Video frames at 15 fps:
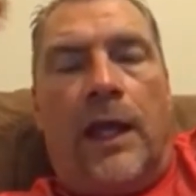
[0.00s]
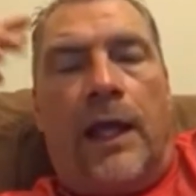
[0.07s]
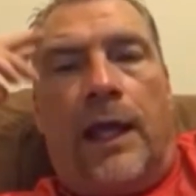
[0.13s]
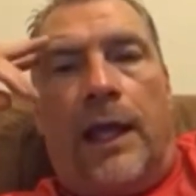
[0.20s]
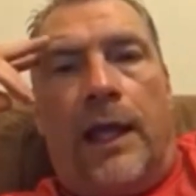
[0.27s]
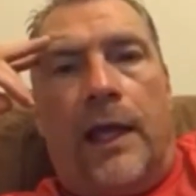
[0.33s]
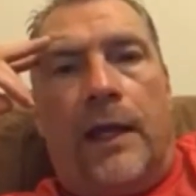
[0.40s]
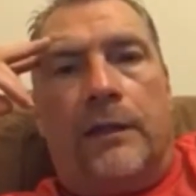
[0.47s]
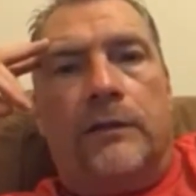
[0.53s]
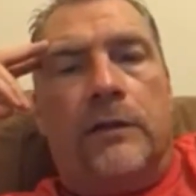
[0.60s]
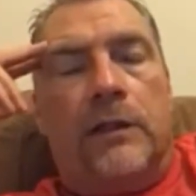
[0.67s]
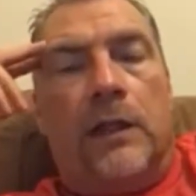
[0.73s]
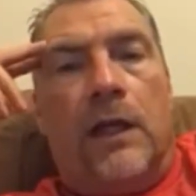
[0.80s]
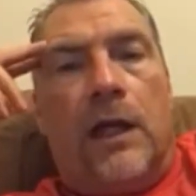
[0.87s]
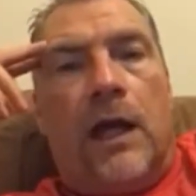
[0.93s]

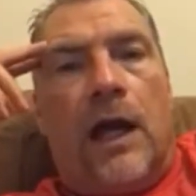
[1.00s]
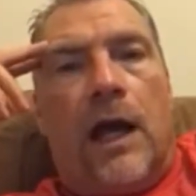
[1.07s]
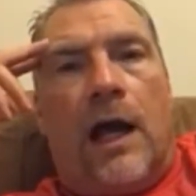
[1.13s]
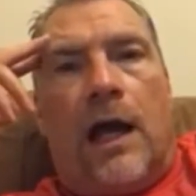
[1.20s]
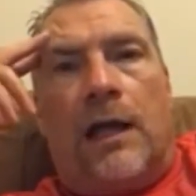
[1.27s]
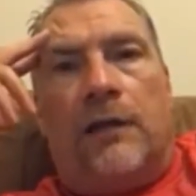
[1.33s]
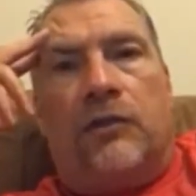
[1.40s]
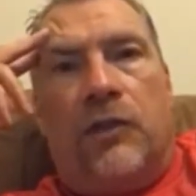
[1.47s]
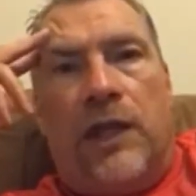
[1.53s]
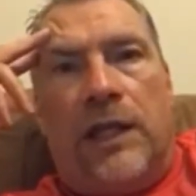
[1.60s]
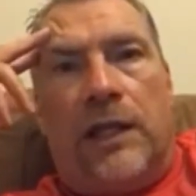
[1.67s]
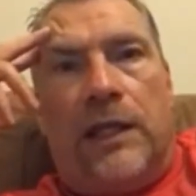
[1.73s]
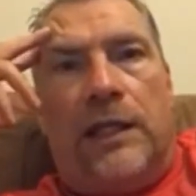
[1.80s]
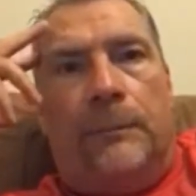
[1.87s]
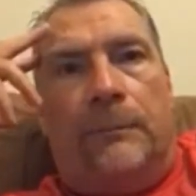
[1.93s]
And I
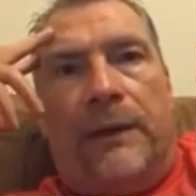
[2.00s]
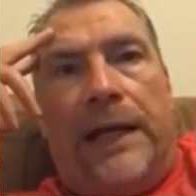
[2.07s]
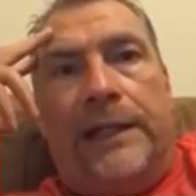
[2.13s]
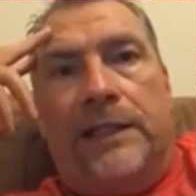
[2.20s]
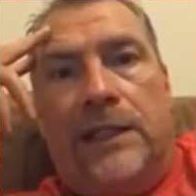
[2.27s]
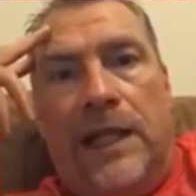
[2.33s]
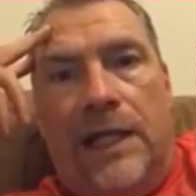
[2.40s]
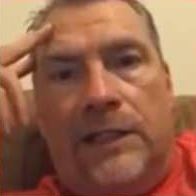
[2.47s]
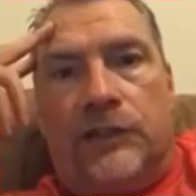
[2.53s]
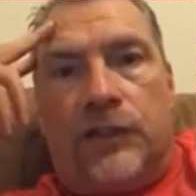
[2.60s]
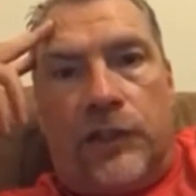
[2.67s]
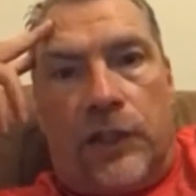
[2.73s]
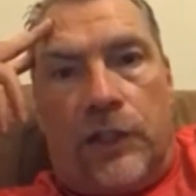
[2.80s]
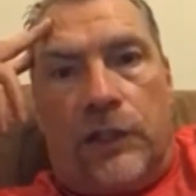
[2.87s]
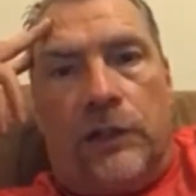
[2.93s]
think by
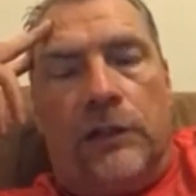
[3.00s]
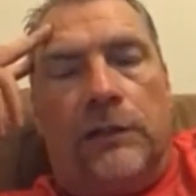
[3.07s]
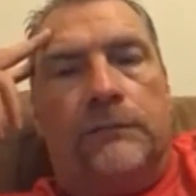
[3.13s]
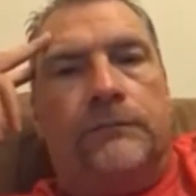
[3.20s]
nature,